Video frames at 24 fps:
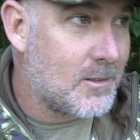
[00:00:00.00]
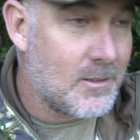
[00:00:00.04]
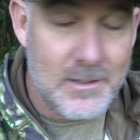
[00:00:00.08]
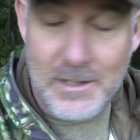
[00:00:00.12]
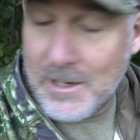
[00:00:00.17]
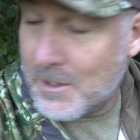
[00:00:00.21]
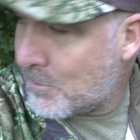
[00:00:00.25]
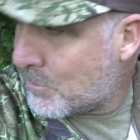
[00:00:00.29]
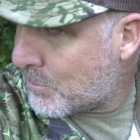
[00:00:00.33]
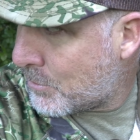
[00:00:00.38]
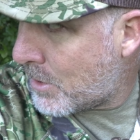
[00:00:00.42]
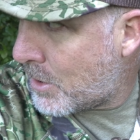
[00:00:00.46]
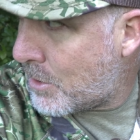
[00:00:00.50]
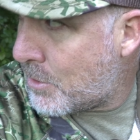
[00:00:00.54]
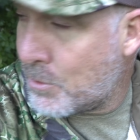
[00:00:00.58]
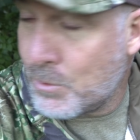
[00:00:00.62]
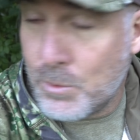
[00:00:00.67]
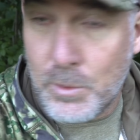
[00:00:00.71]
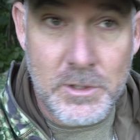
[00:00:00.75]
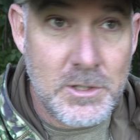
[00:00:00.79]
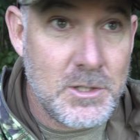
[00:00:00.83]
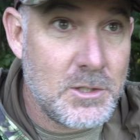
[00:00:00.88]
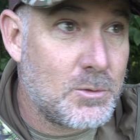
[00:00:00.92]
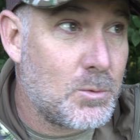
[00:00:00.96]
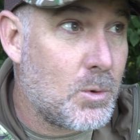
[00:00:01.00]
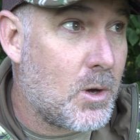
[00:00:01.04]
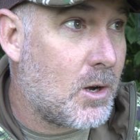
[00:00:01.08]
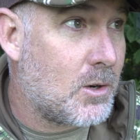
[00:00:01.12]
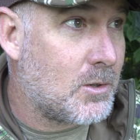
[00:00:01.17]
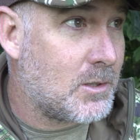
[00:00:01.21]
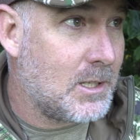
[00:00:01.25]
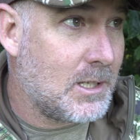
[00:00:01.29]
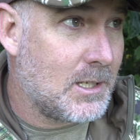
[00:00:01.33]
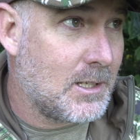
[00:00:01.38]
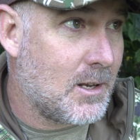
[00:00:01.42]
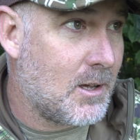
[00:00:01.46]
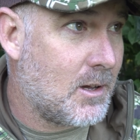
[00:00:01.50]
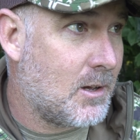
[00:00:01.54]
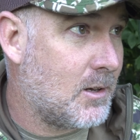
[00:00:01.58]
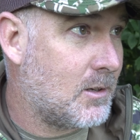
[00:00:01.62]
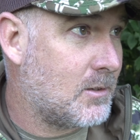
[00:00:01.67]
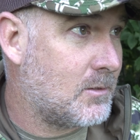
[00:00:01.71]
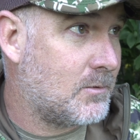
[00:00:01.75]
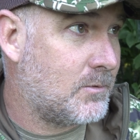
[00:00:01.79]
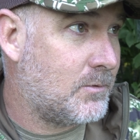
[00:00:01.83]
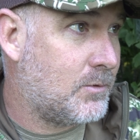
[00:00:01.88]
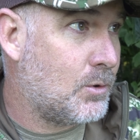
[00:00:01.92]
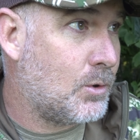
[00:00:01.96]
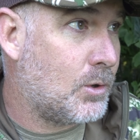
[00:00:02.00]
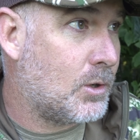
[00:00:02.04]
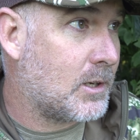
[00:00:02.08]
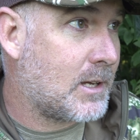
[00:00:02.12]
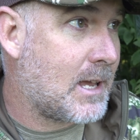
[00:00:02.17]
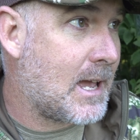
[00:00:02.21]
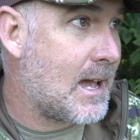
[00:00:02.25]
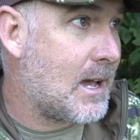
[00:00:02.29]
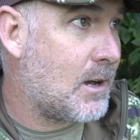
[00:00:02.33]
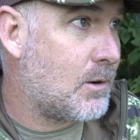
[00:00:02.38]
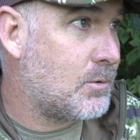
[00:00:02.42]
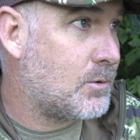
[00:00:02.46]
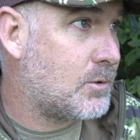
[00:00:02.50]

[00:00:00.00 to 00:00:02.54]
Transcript: That road we just walked in on, full of coyote